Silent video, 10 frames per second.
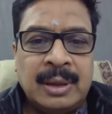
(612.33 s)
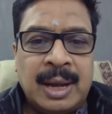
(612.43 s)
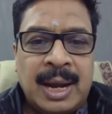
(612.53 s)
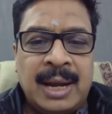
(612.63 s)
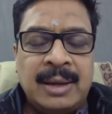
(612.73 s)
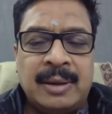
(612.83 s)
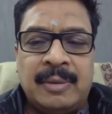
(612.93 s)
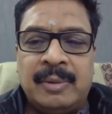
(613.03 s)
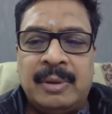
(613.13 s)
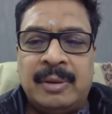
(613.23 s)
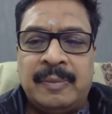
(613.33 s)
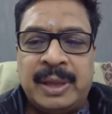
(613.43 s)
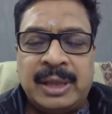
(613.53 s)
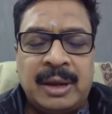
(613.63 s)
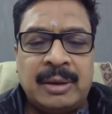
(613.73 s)
And
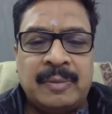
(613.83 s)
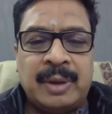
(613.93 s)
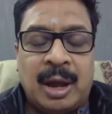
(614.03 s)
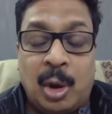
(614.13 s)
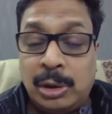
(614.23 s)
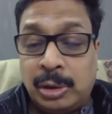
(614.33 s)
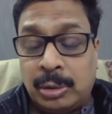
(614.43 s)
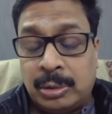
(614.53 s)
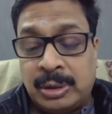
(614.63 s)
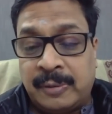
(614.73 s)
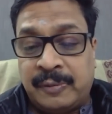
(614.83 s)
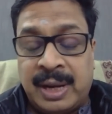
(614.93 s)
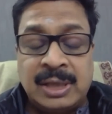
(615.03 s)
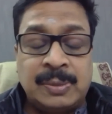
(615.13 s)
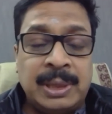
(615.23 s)
although the
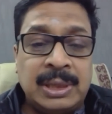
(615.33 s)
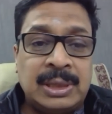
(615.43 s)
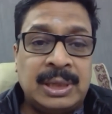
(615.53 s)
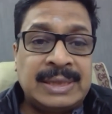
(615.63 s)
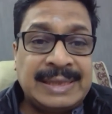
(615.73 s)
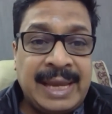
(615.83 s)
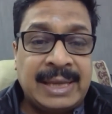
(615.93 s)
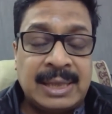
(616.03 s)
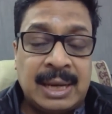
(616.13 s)
finance minister says,